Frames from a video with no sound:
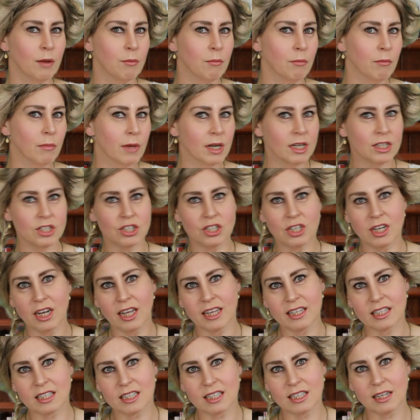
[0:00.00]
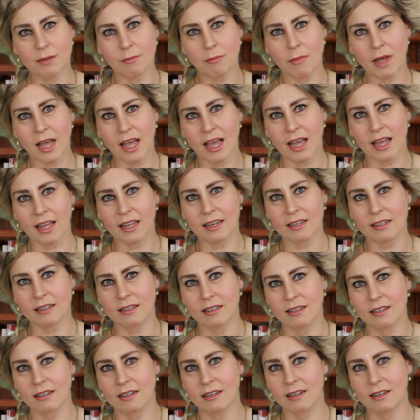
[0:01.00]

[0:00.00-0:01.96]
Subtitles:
much like the man